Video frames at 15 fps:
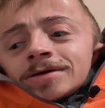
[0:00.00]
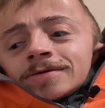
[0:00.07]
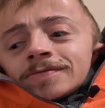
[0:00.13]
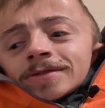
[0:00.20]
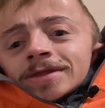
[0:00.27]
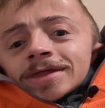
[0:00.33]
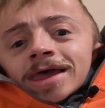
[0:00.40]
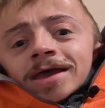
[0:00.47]

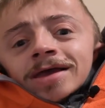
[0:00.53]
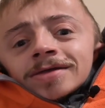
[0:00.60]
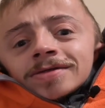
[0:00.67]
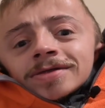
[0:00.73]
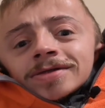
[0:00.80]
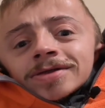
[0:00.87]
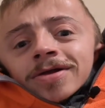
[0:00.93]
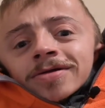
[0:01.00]

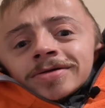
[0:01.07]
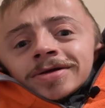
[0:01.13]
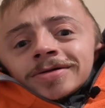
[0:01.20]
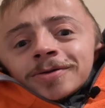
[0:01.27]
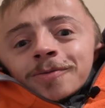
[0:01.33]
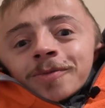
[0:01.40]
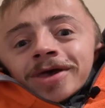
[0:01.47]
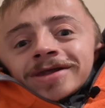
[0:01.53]
Seconds turned
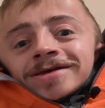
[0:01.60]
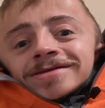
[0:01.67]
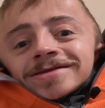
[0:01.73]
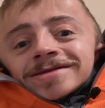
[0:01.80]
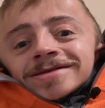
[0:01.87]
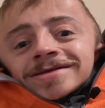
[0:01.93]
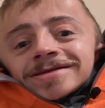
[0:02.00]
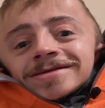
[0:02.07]
into
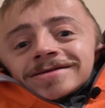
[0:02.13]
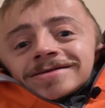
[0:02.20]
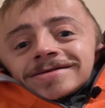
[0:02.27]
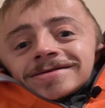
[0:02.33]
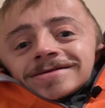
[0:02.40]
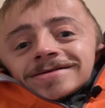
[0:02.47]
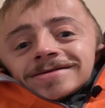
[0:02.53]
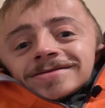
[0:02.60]
minutes.
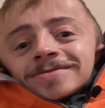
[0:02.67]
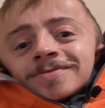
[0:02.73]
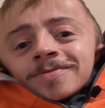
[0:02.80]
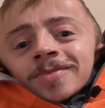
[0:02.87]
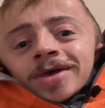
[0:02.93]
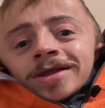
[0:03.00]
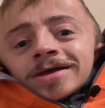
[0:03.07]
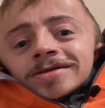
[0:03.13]

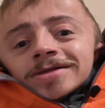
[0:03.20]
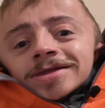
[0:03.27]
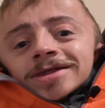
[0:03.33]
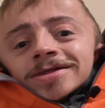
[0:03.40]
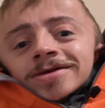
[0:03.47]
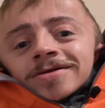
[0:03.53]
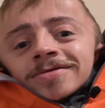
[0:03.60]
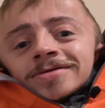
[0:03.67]
Minutes
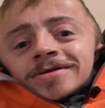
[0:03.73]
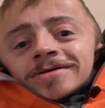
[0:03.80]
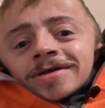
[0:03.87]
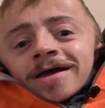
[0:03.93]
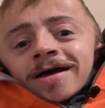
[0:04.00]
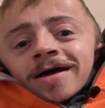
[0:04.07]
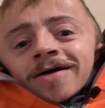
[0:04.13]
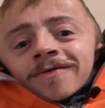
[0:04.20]
turned into
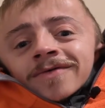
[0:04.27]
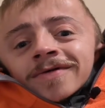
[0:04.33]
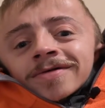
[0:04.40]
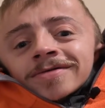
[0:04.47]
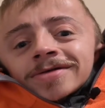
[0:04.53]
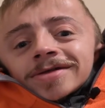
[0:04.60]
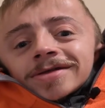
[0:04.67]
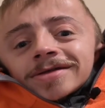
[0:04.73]

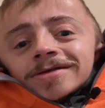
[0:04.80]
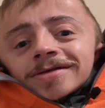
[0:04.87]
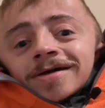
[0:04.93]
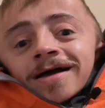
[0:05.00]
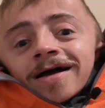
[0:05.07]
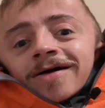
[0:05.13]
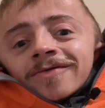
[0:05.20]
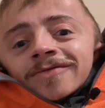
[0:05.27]
hours.
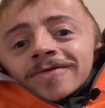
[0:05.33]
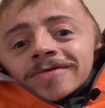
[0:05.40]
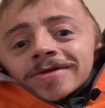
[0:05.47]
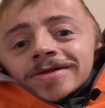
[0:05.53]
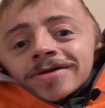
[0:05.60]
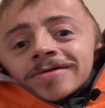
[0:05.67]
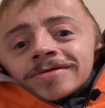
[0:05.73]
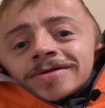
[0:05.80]
Hours
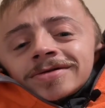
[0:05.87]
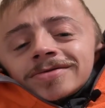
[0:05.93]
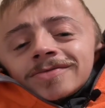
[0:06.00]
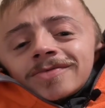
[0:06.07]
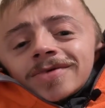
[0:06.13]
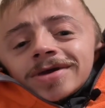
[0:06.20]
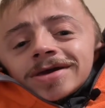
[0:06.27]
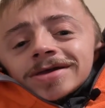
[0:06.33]
turned into
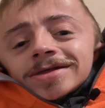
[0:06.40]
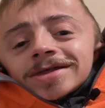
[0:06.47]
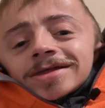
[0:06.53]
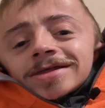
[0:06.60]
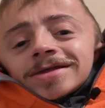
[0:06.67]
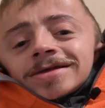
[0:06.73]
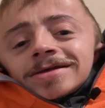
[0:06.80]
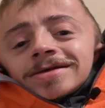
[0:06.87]

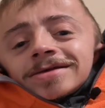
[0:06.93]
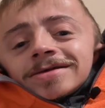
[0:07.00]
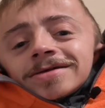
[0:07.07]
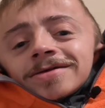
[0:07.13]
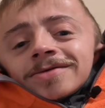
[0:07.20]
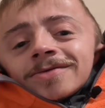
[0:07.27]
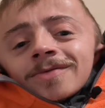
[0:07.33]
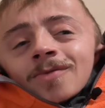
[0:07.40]
weeks.
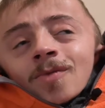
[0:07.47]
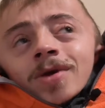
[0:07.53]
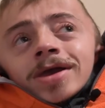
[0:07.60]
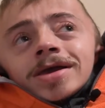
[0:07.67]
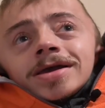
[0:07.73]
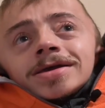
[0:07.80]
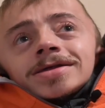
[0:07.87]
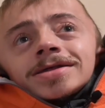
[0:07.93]

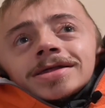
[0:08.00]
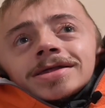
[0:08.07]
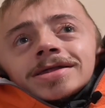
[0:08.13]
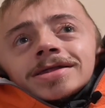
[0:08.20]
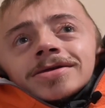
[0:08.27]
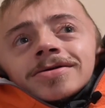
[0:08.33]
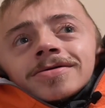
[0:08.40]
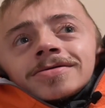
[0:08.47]
Weeks
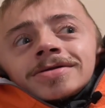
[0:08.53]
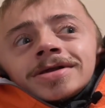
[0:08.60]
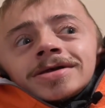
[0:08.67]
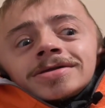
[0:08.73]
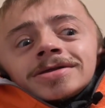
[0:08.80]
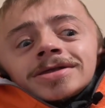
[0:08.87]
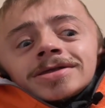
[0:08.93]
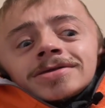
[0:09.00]
turned
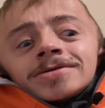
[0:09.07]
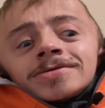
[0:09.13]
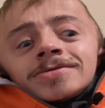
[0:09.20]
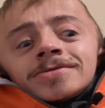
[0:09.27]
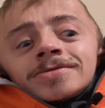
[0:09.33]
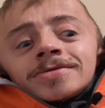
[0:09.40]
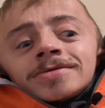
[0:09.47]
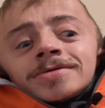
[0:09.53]

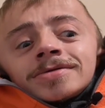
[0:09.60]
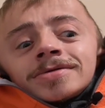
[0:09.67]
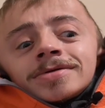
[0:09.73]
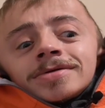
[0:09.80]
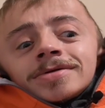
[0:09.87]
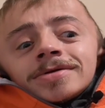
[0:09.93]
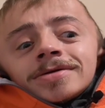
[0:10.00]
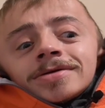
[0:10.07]
into
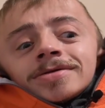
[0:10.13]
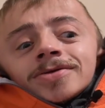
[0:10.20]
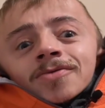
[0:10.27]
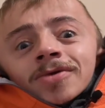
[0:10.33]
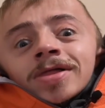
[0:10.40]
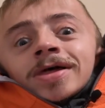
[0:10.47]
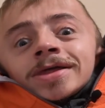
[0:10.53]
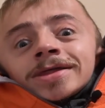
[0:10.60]
the
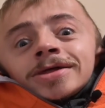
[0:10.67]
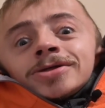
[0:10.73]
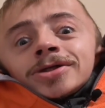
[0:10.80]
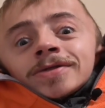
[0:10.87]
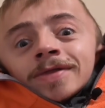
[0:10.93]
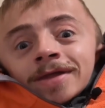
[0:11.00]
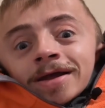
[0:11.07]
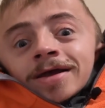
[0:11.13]

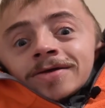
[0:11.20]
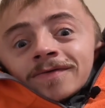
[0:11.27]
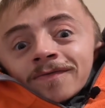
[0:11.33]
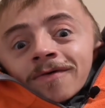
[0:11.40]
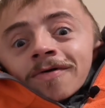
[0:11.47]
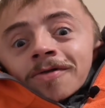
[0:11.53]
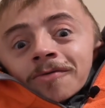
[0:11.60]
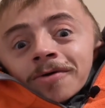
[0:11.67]
realization that I had to
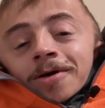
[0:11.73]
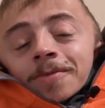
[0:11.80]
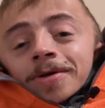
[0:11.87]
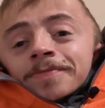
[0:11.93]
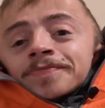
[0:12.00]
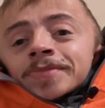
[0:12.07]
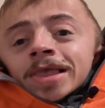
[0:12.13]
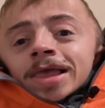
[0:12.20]
follow up.
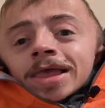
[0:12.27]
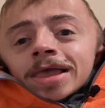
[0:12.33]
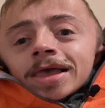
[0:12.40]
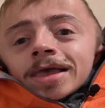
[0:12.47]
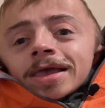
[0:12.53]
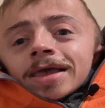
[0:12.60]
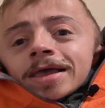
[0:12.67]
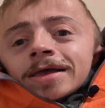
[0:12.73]

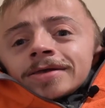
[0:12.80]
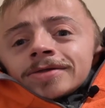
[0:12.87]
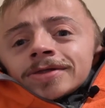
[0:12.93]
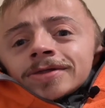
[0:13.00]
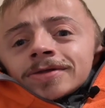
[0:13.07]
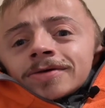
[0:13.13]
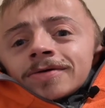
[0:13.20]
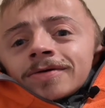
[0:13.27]
And
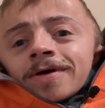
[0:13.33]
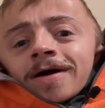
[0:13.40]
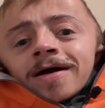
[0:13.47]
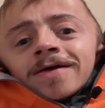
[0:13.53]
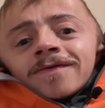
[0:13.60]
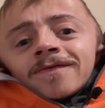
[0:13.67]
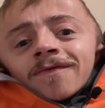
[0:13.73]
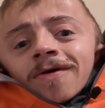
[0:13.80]
so
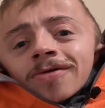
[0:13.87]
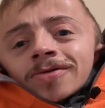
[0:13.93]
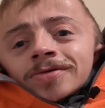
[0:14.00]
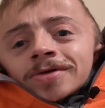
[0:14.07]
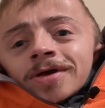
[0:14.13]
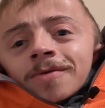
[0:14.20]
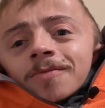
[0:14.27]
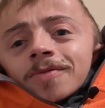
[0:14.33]
I followed
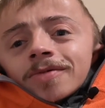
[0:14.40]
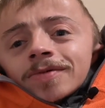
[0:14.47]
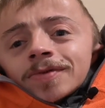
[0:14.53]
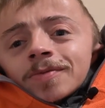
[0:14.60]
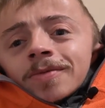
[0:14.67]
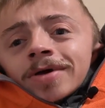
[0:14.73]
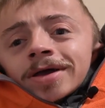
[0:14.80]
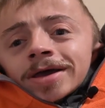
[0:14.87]
it up
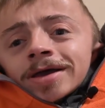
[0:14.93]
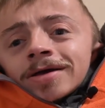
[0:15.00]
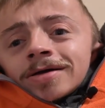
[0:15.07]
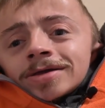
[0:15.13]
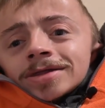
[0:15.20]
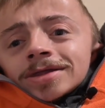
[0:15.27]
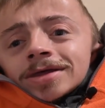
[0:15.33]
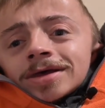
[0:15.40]
with my
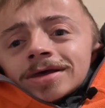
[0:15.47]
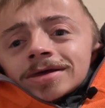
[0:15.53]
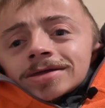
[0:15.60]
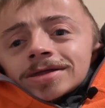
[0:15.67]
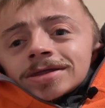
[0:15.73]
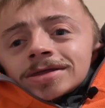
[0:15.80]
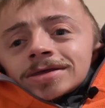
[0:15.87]
contact.